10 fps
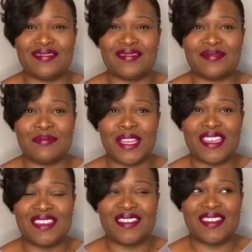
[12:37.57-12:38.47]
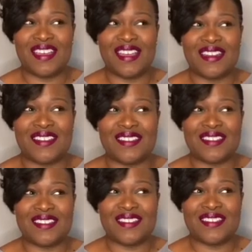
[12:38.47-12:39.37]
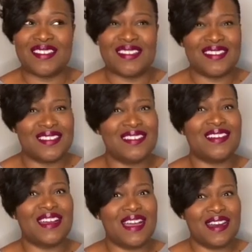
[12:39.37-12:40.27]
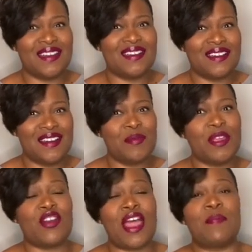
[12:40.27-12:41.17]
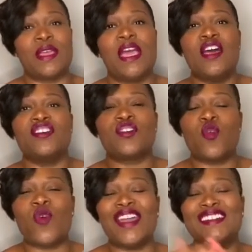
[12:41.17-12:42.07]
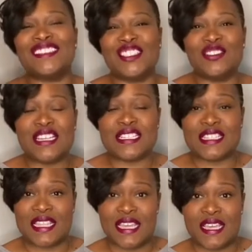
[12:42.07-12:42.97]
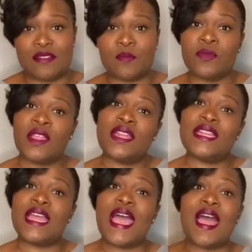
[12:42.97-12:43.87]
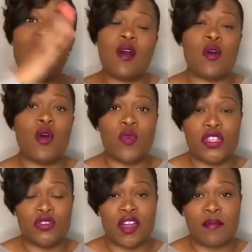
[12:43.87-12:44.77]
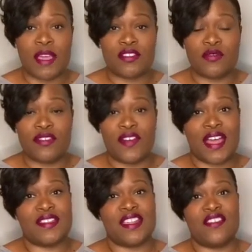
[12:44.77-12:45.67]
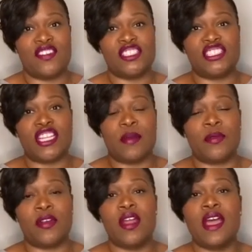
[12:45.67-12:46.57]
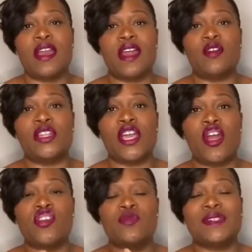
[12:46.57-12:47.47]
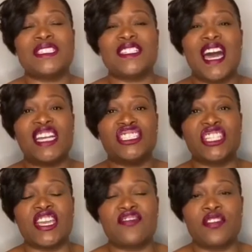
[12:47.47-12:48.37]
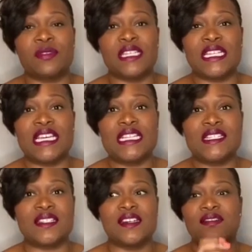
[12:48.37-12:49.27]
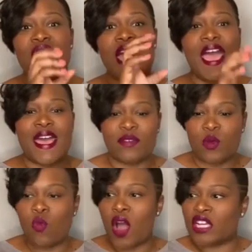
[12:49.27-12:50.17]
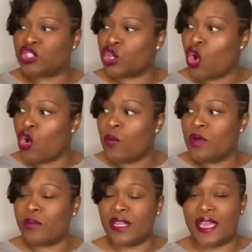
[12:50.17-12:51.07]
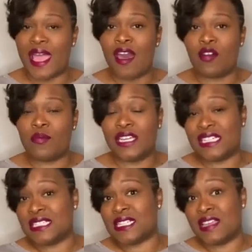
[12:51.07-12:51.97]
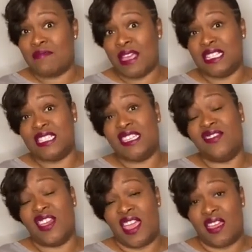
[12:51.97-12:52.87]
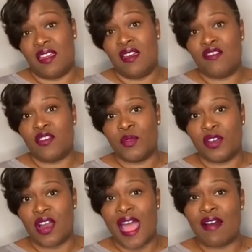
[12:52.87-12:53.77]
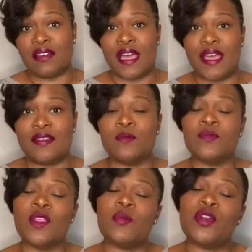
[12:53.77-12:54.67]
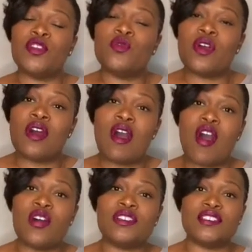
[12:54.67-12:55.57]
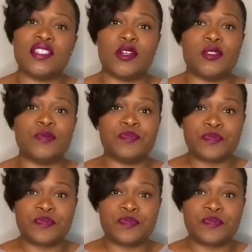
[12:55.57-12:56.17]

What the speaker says: making edits and it's still kind of going to be crappy. So wait until you get to the end. Now, when you come back to revise that first chapter, not only are you massaging it from the lens of having watched the whole book play out, because it may deviate from your outline, but you are also